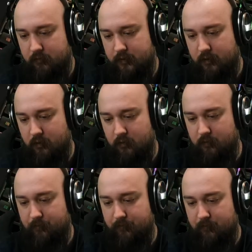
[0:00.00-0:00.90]
So,
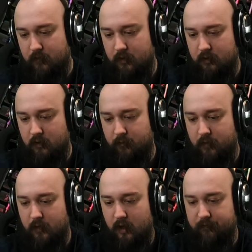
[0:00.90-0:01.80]
it'll be
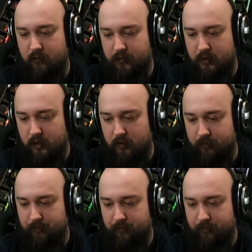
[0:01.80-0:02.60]
my first time.